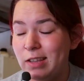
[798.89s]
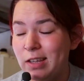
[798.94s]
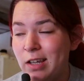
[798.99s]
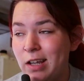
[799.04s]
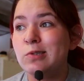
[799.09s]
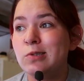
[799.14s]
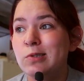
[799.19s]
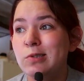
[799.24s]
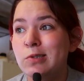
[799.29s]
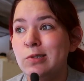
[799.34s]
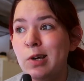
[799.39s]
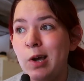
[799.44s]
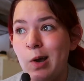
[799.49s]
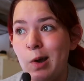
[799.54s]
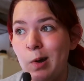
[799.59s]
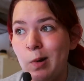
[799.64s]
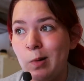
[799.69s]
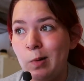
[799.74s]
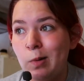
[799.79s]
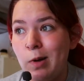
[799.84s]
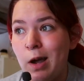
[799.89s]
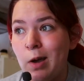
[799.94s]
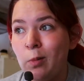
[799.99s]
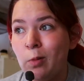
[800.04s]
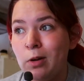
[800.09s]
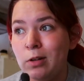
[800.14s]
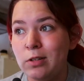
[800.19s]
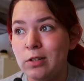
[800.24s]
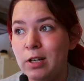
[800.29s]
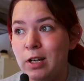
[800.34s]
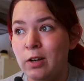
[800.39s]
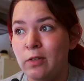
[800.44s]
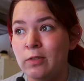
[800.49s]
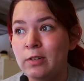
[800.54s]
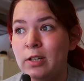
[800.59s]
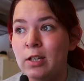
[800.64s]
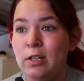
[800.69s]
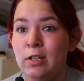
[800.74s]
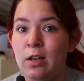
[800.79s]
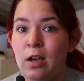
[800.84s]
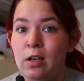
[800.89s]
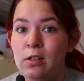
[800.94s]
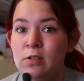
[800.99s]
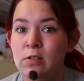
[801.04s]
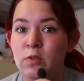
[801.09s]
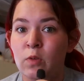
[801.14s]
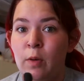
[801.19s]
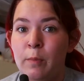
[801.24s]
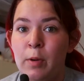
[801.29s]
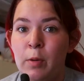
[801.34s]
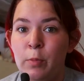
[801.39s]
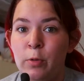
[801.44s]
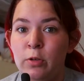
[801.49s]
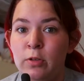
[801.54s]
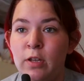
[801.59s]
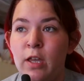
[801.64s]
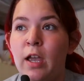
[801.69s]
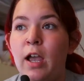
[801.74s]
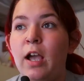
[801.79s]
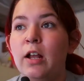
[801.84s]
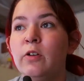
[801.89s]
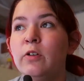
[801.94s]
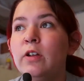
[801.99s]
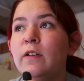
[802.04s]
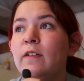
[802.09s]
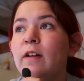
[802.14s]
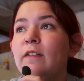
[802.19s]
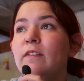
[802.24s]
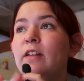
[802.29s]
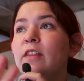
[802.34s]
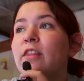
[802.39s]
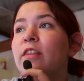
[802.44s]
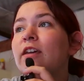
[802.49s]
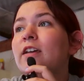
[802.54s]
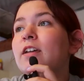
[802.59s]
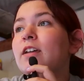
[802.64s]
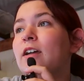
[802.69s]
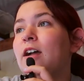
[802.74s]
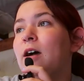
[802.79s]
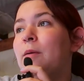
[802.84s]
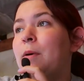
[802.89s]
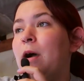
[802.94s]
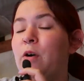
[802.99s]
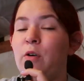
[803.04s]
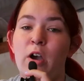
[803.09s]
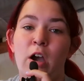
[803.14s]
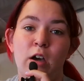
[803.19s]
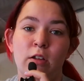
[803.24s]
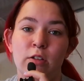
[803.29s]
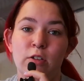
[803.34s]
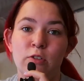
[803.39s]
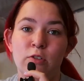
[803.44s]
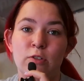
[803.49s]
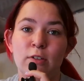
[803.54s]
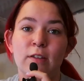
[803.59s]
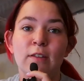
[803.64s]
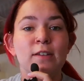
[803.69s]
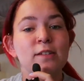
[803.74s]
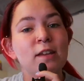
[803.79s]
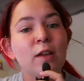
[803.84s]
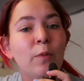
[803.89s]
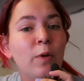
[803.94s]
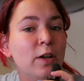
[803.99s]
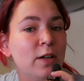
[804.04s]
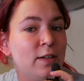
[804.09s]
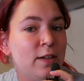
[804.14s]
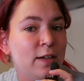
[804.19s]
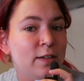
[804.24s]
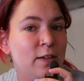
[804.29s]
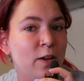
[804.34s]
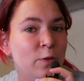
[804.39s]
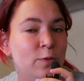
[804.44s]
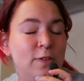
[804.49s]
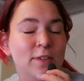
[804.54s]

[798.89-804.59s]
So I want to get everything done so on my birthday I don't even have to think about college unless I want to take notes.